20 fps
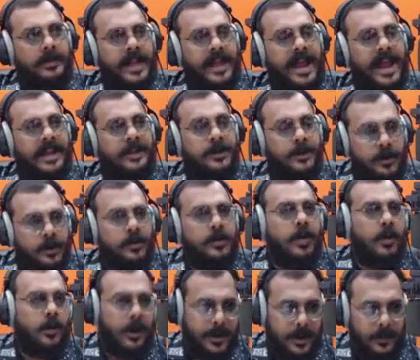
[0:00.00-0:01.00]
and you
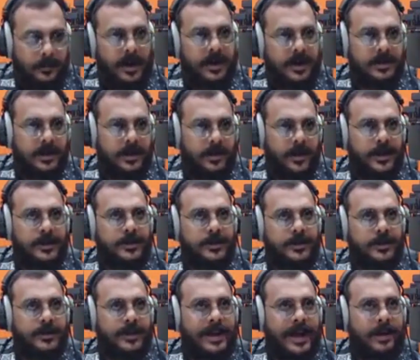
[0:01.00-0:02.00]
know what your parents are going
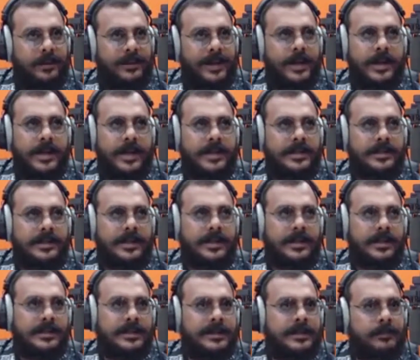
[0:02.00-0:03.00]
through, now that is
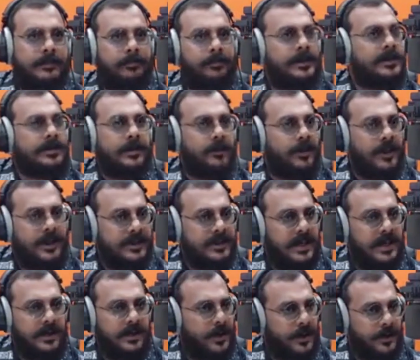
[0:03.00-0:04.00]
the simplest of things
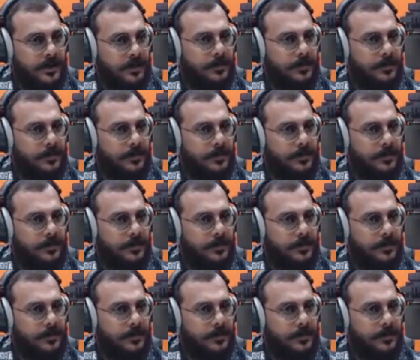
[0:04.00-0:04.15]
that you can do.